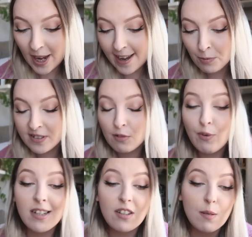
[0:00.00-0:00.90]
we had was the
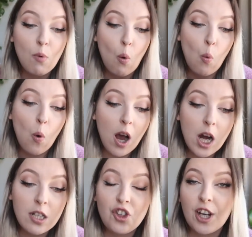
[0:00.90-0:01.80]
random
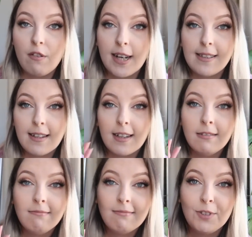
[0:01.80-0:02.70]
word
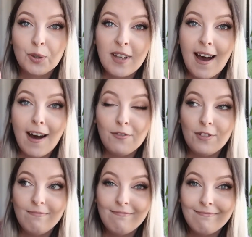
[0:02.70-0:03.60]
generator, which was Have.
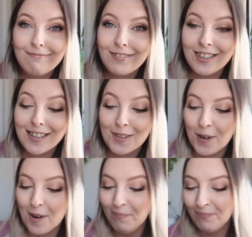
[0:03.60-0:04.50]
So this
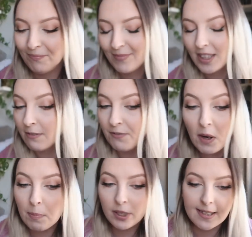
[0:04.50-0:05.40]
one.
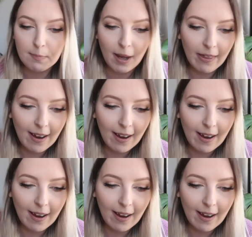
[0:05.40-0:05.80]
Very pleased about